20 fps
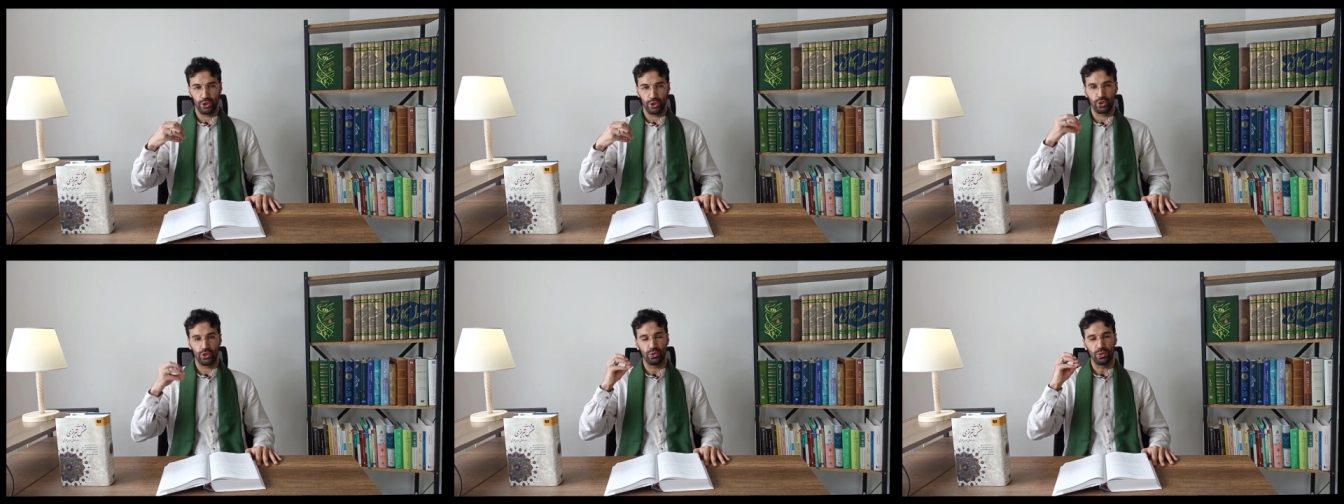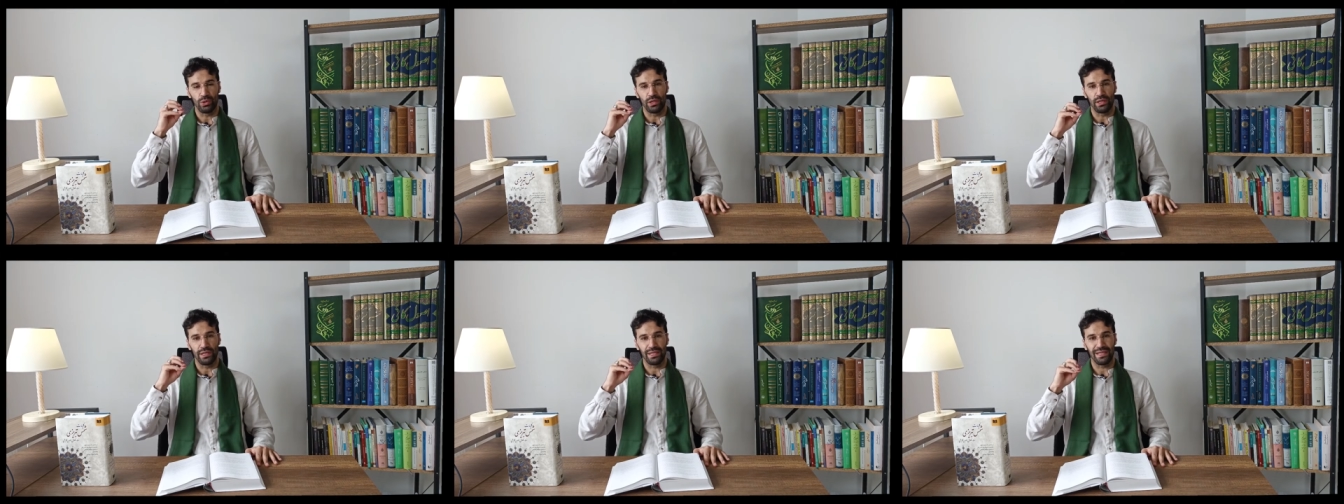
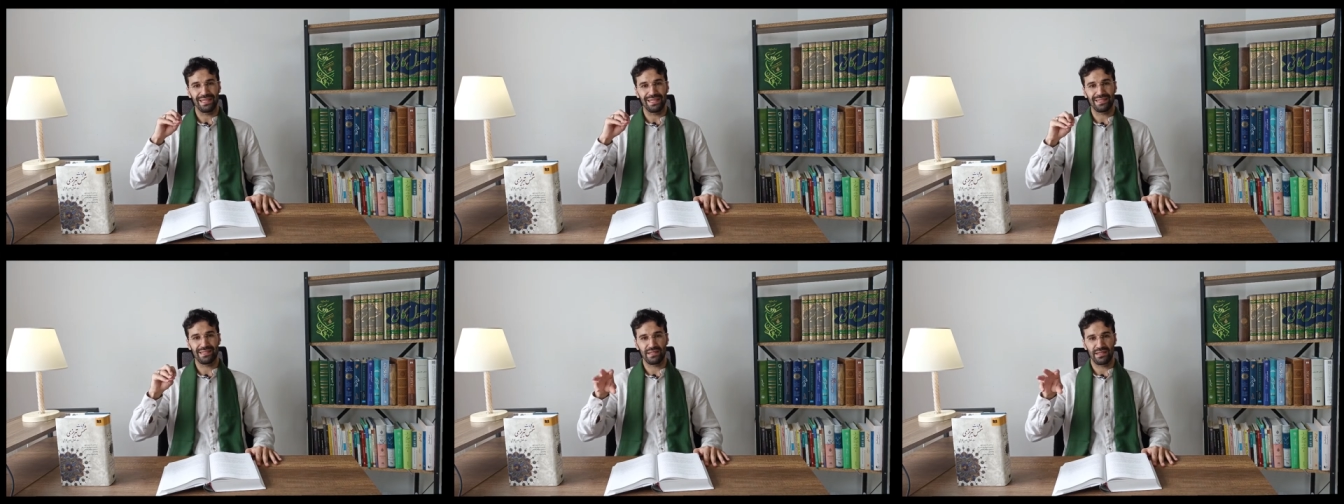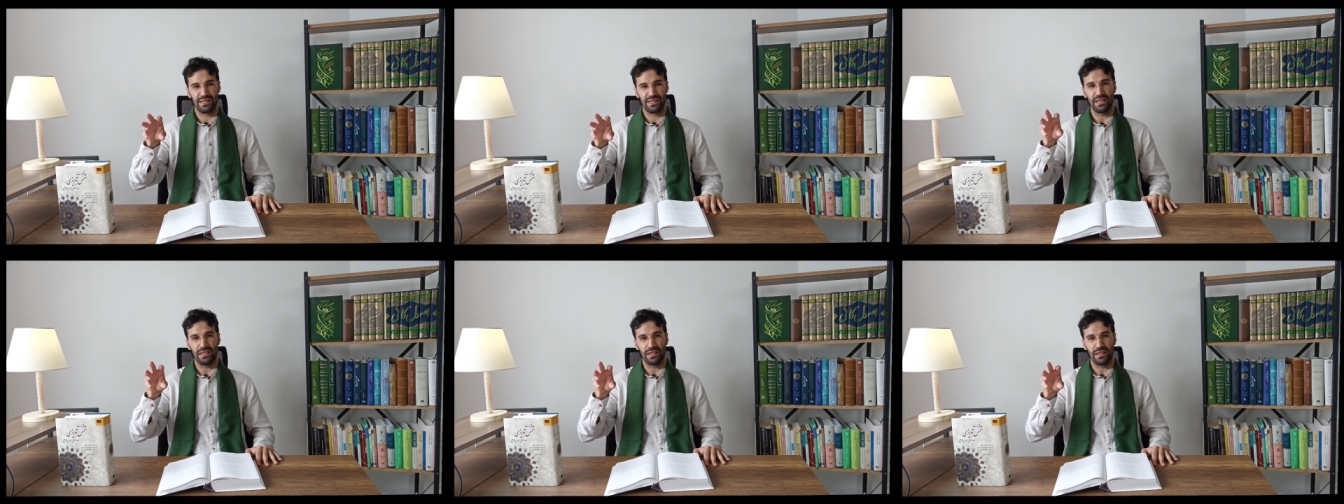You are a
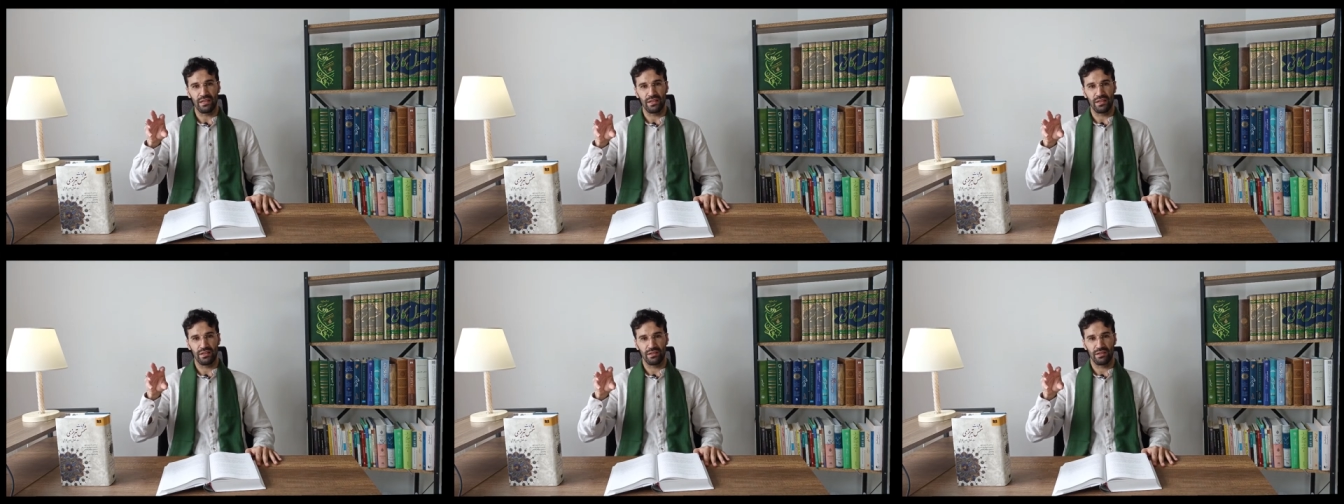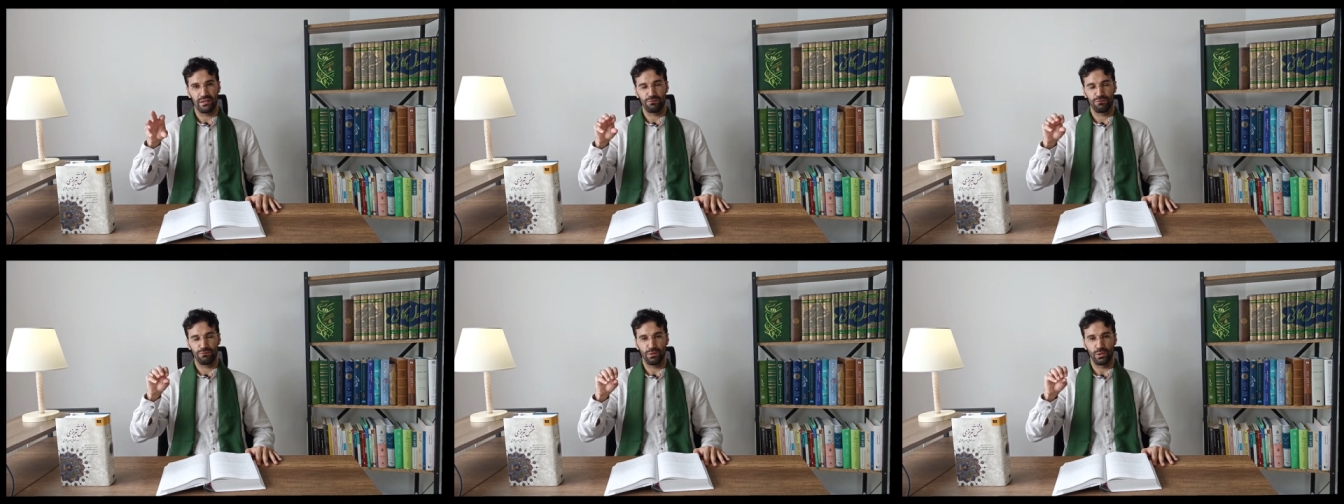sea
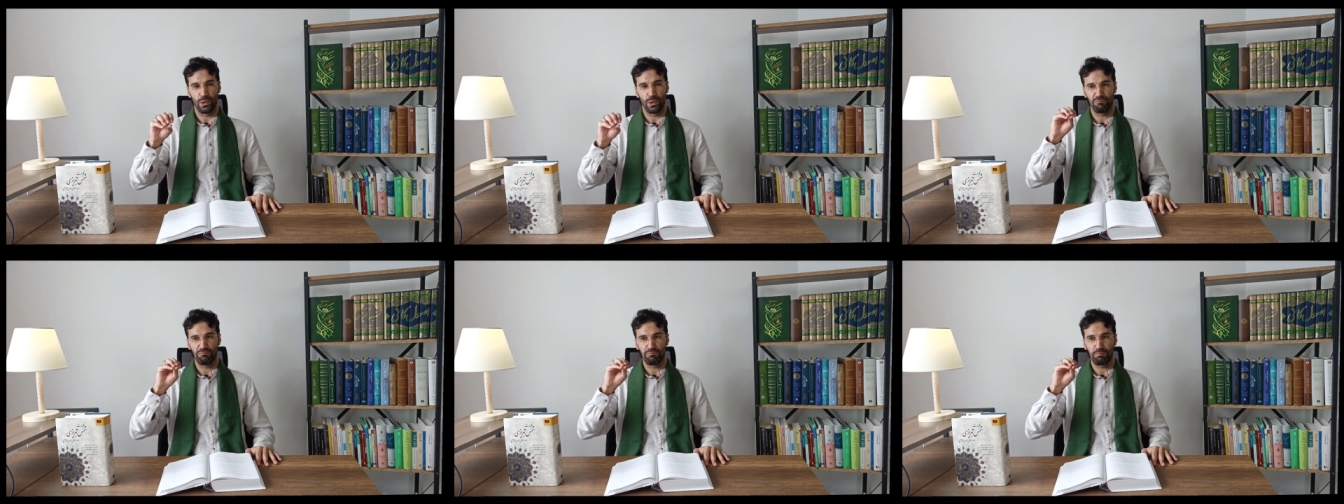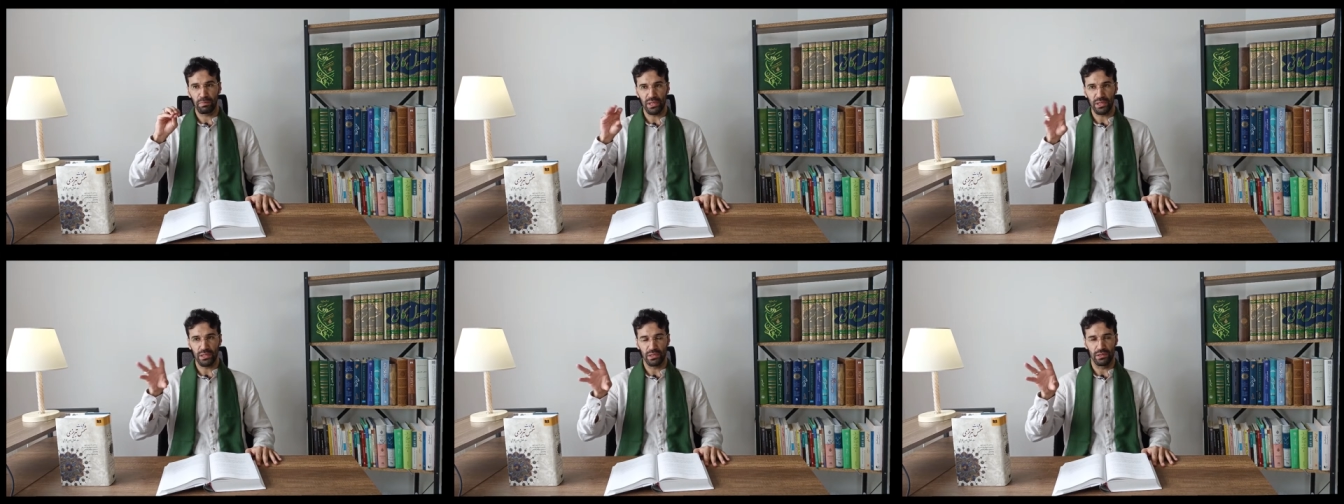full of
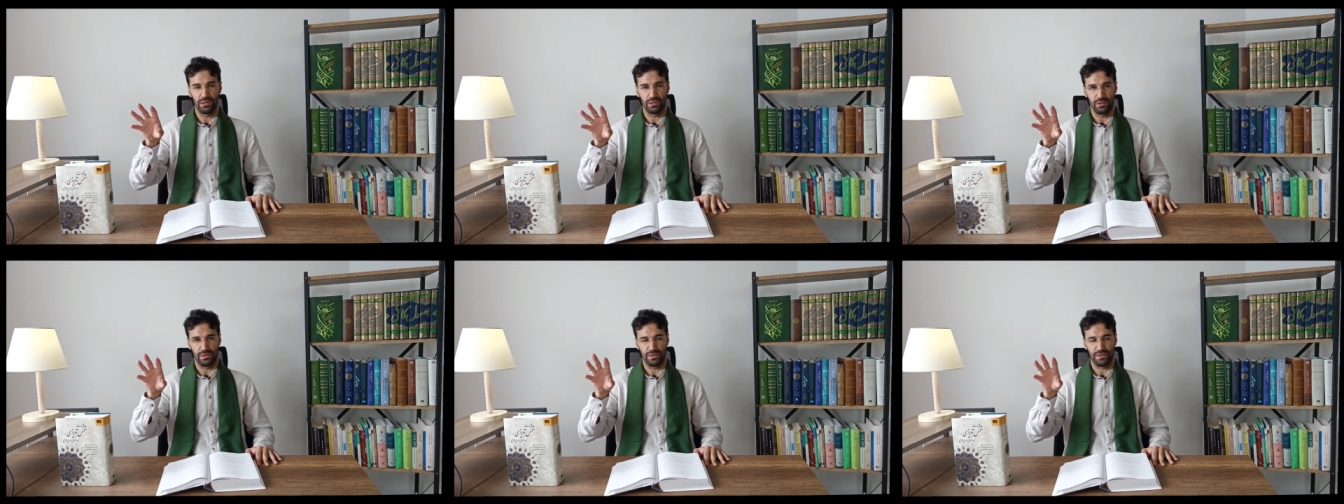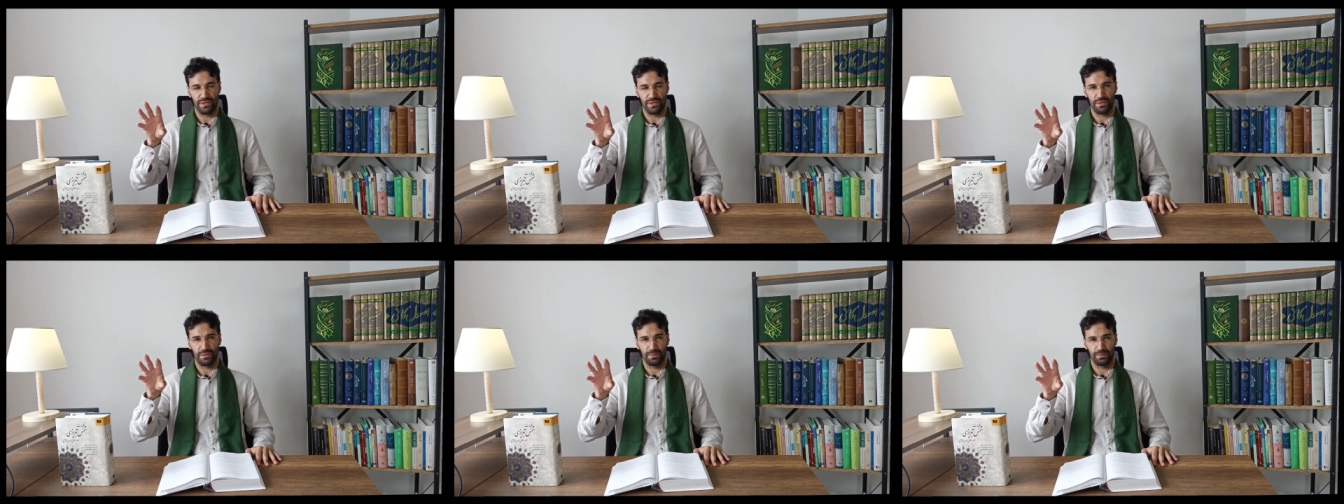
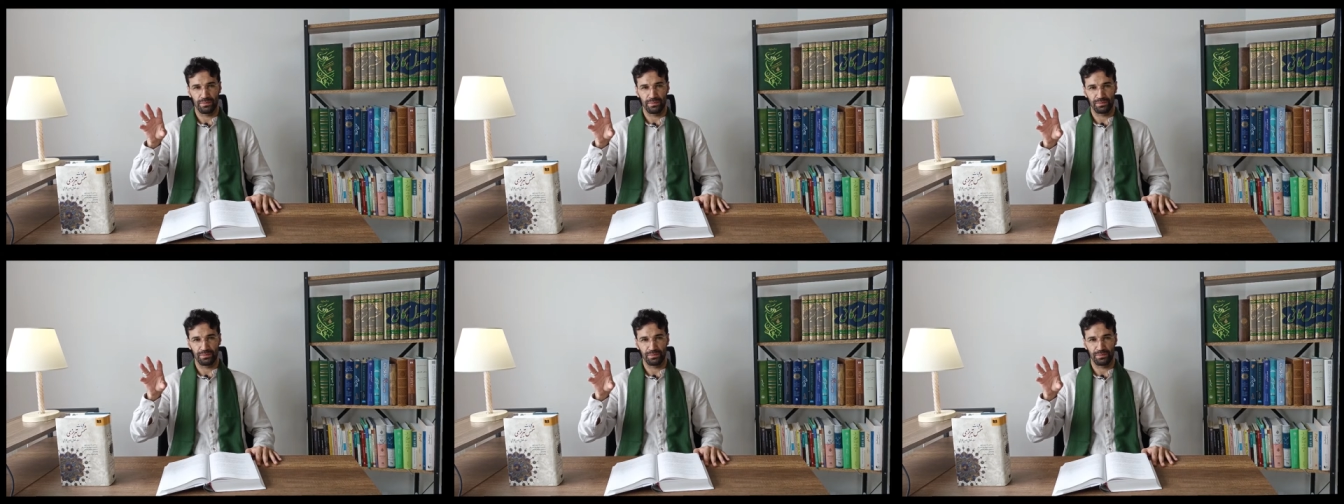pearls.